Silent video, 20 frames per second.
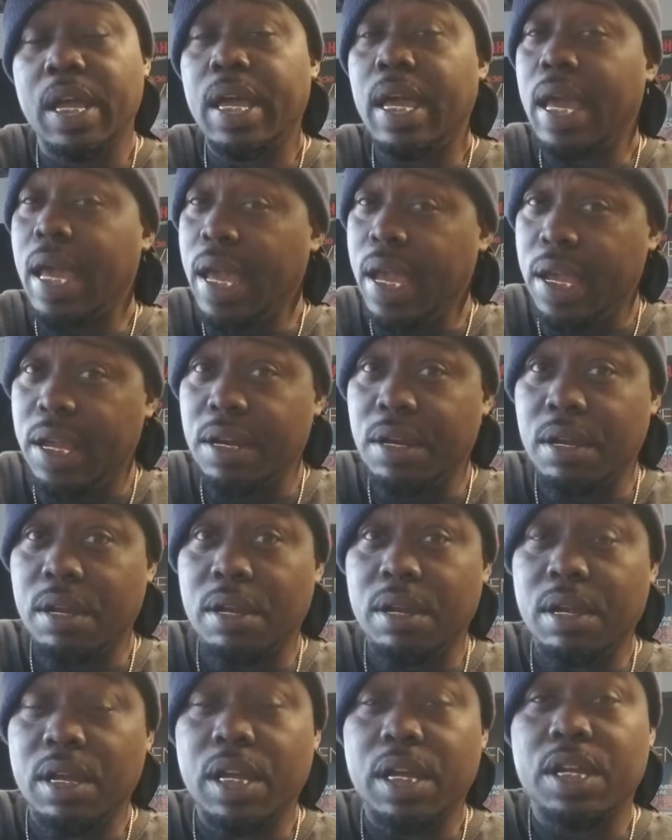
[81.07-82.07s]
And
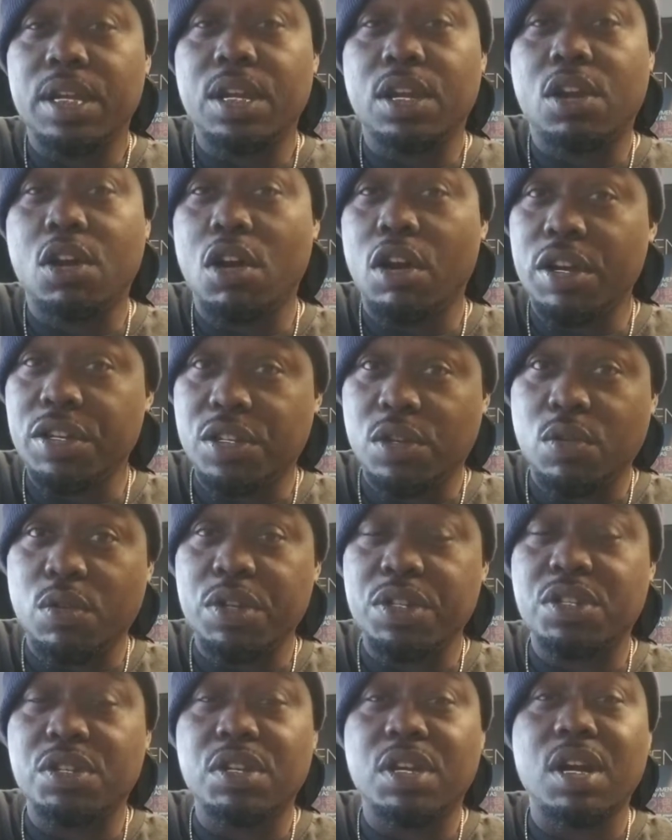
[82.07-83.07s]
the car is going
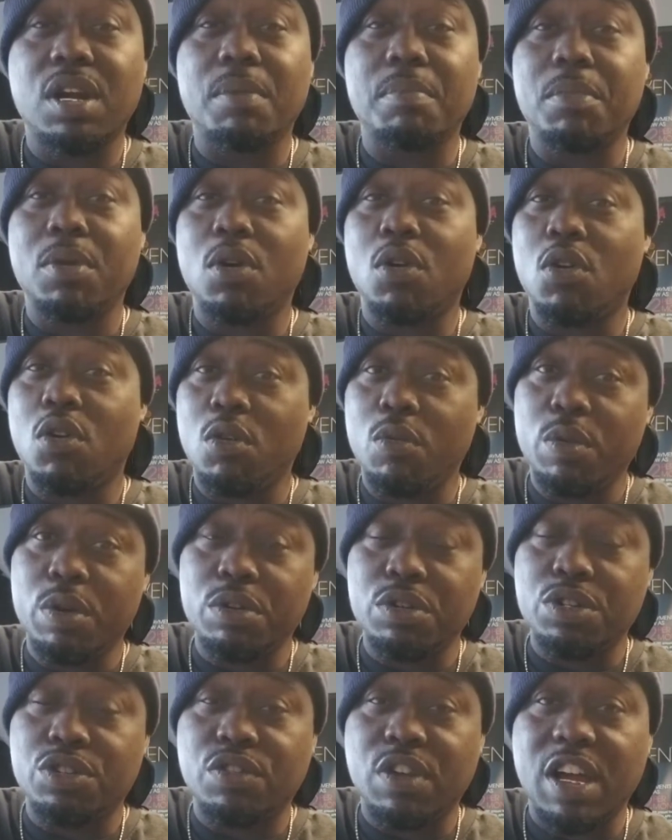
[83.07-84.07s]
to come all-wheel
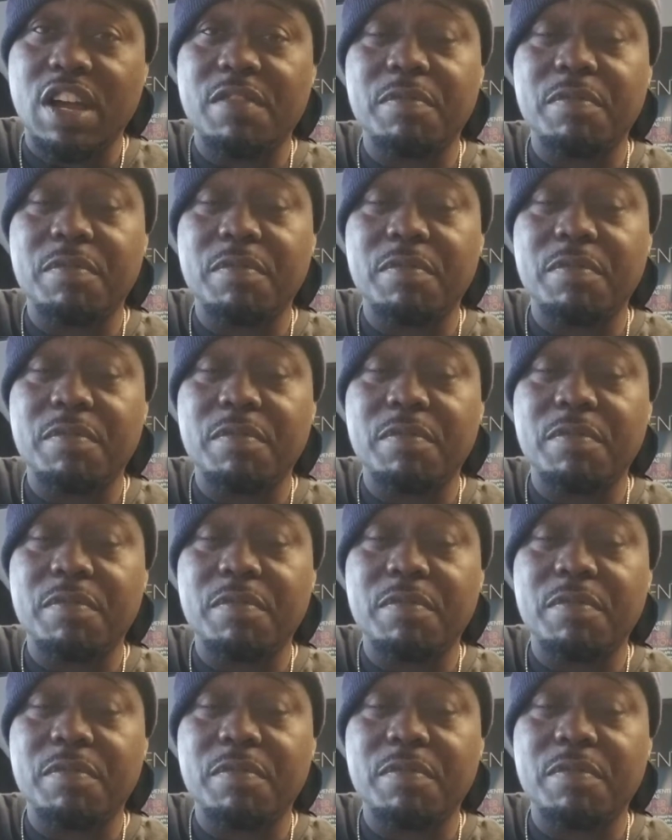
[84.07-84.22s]
drive.